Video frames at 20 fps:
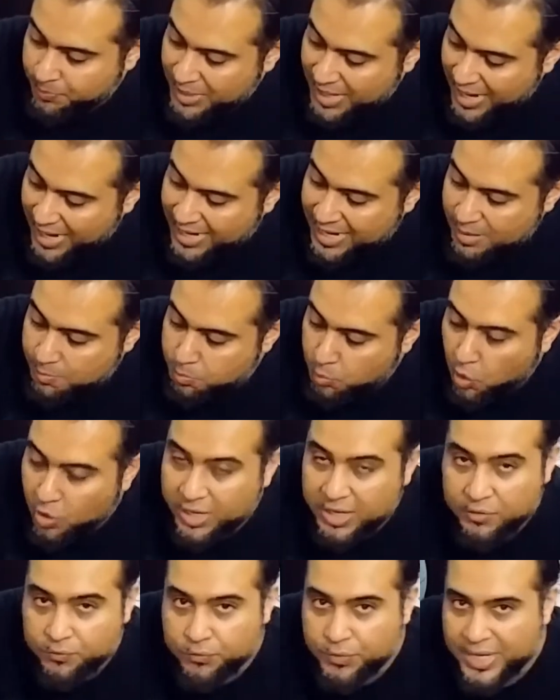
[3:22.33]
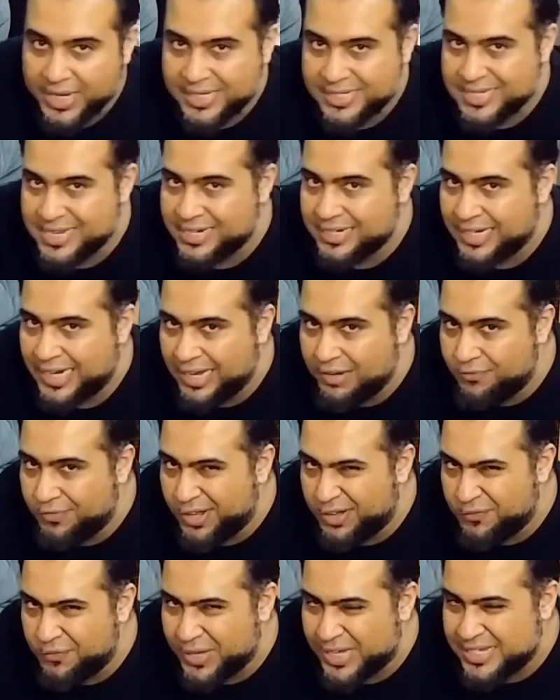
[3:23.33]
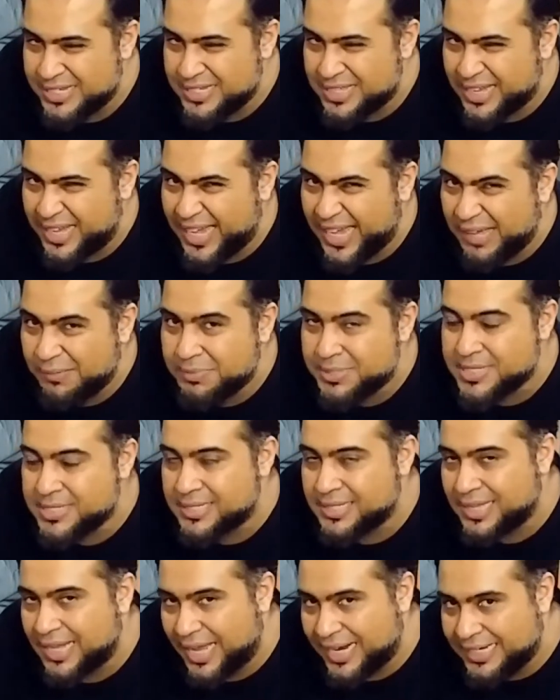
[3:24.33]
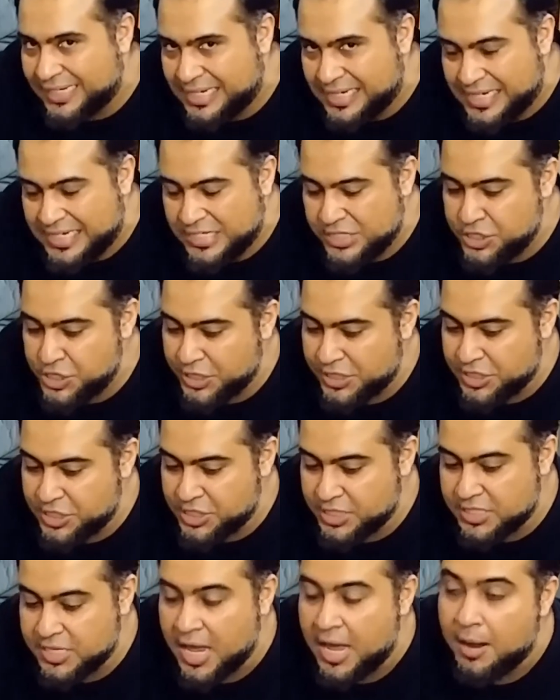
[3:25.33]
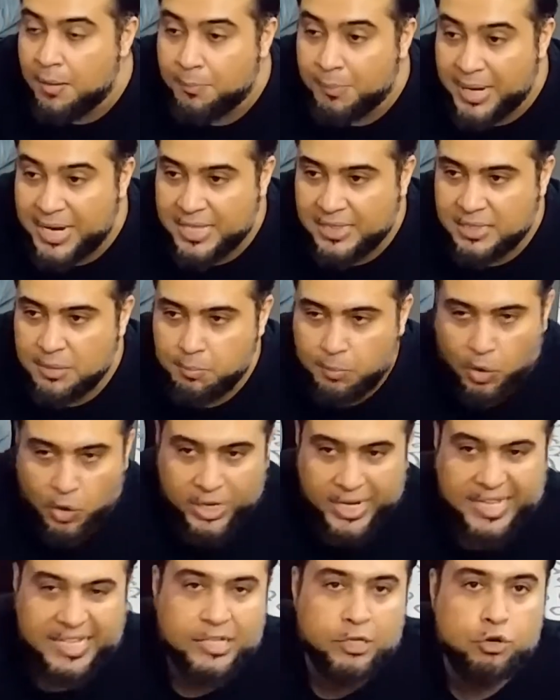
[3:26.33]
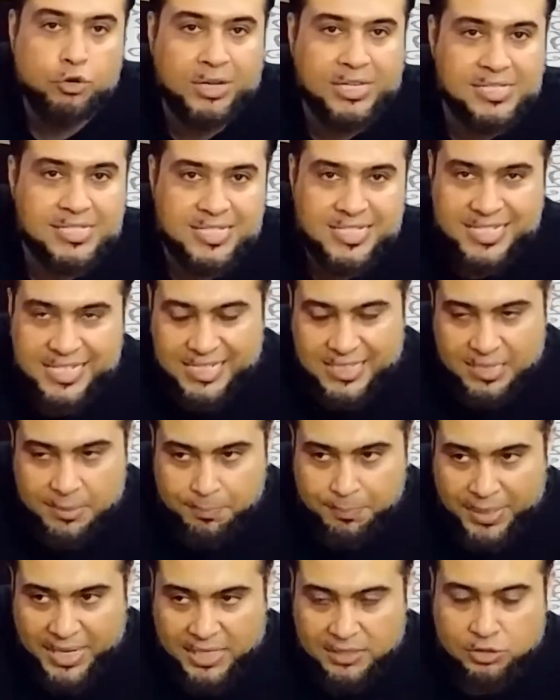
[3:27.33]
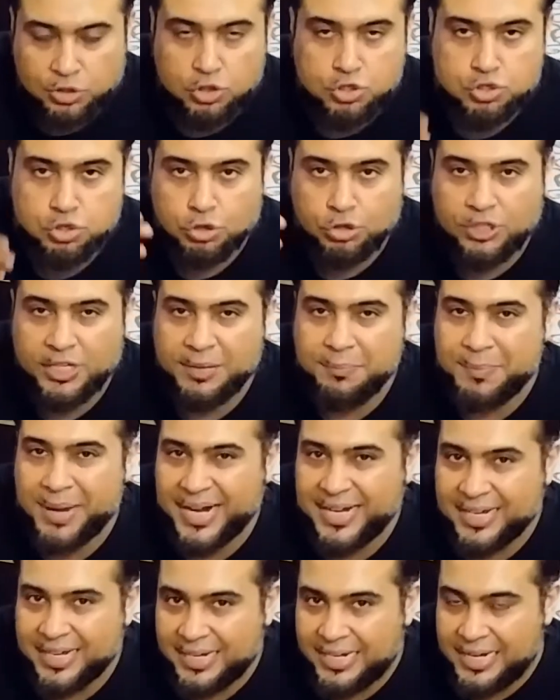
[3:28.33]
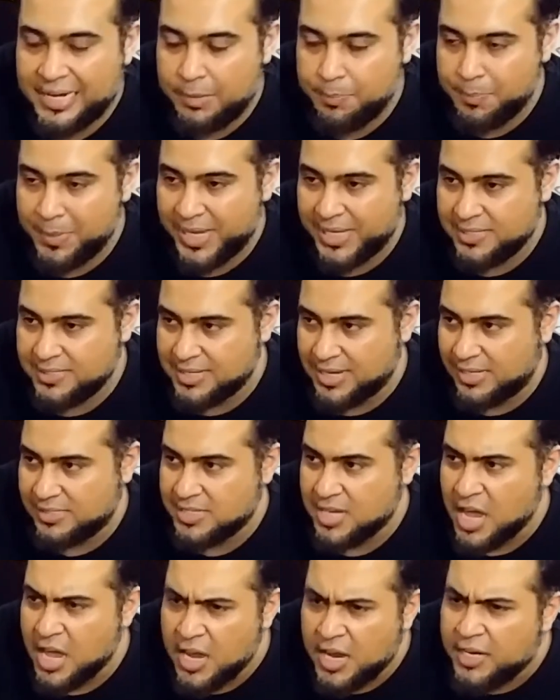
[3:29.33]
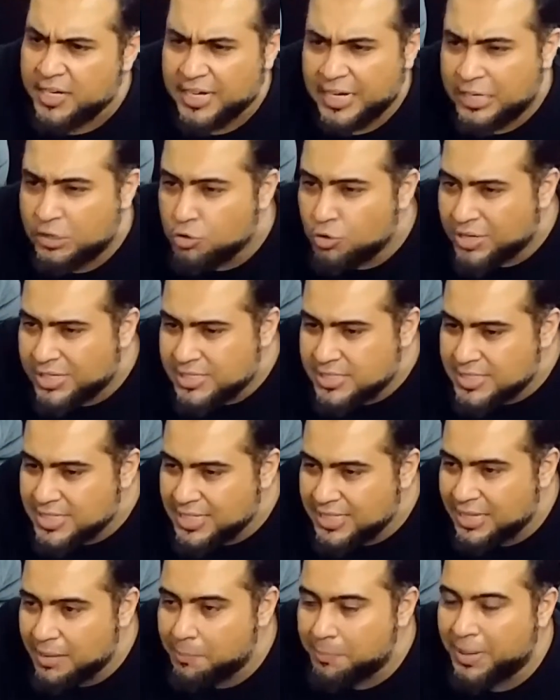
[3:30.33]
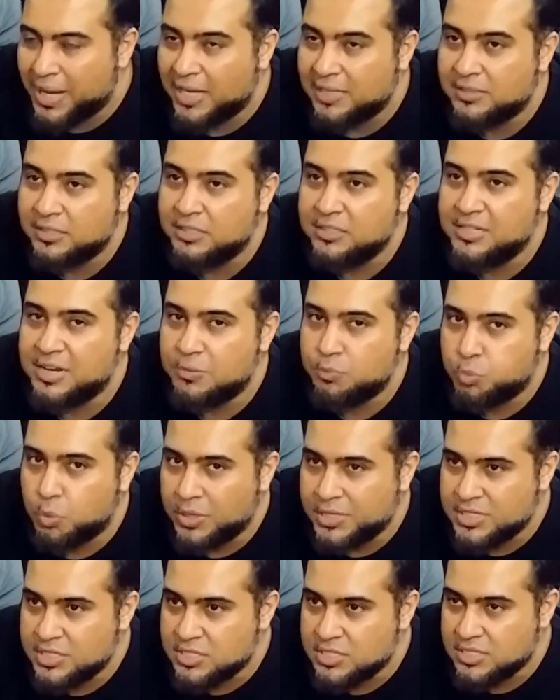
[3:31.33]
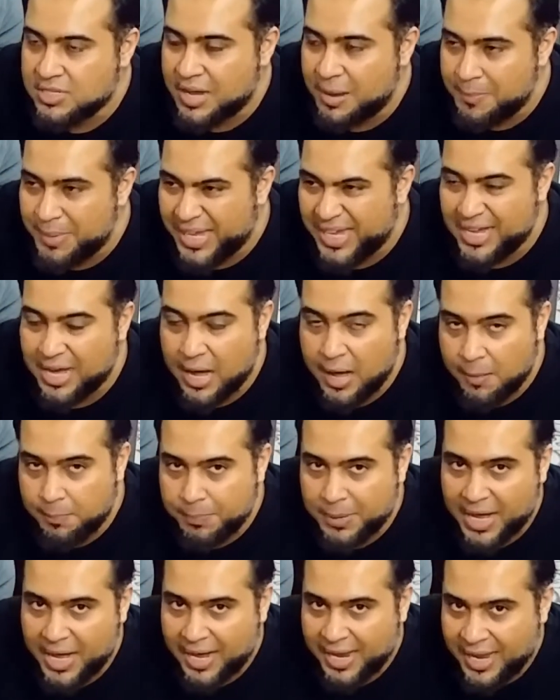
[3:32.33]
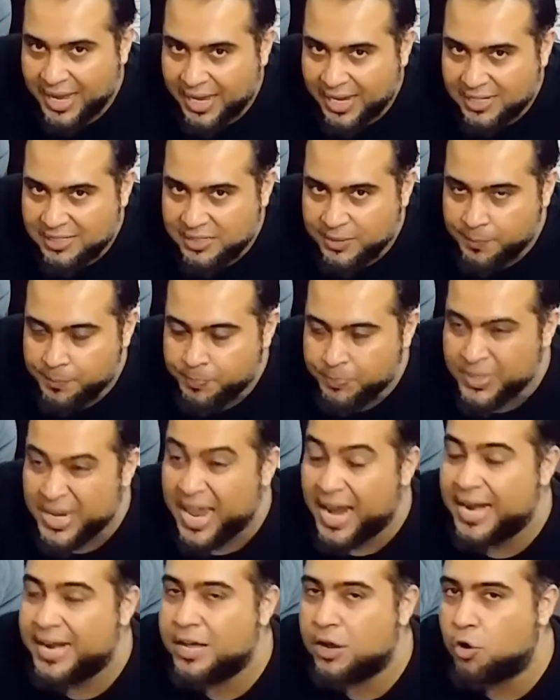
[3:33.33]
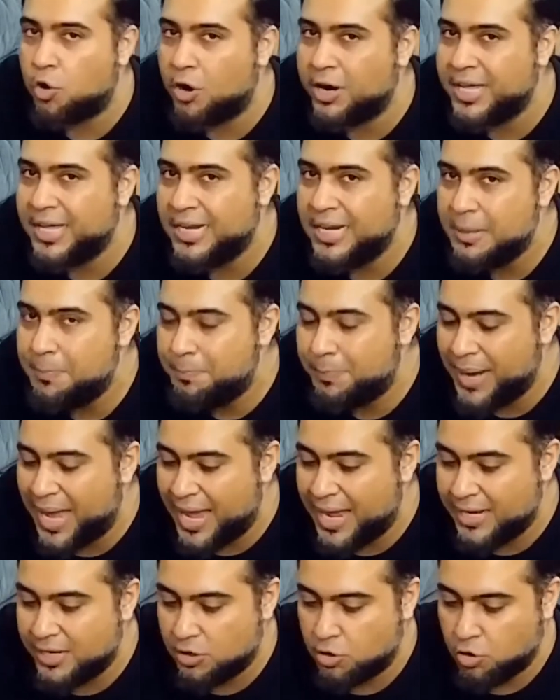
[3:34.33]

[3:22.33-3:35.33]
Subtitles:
And in morning phase and evening phase, the game slightly changes. But in the morning, you can see the path. So thematically, it makes sense that you can see the path, that what's coming up ahead, and accordingly plan